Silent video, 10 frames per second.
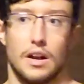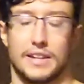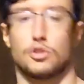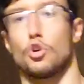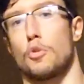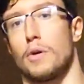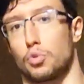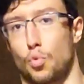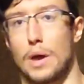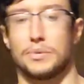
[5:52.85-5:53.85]
let's talk
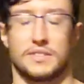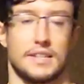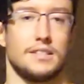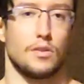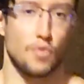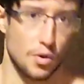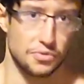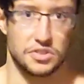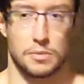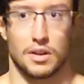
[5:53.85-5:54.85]
about reps, sets and
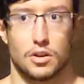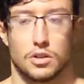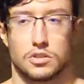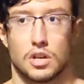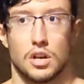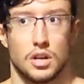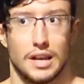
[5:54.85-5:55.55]
frequency, because